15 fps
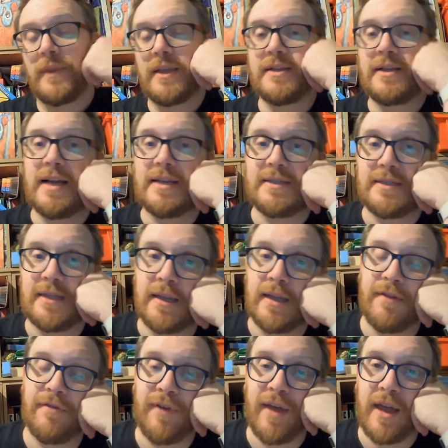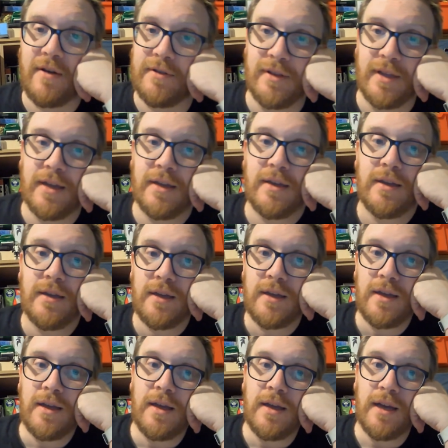Classic Sunday fare, isn't it?
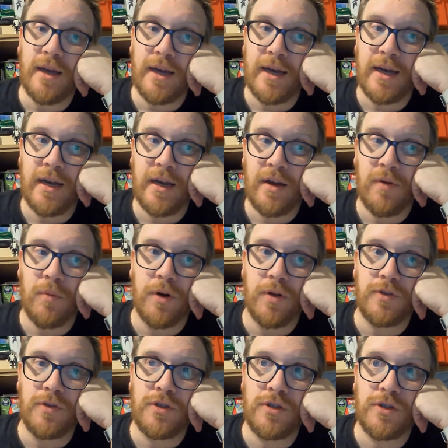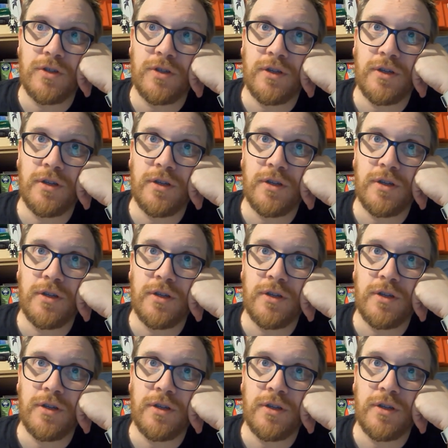Watch.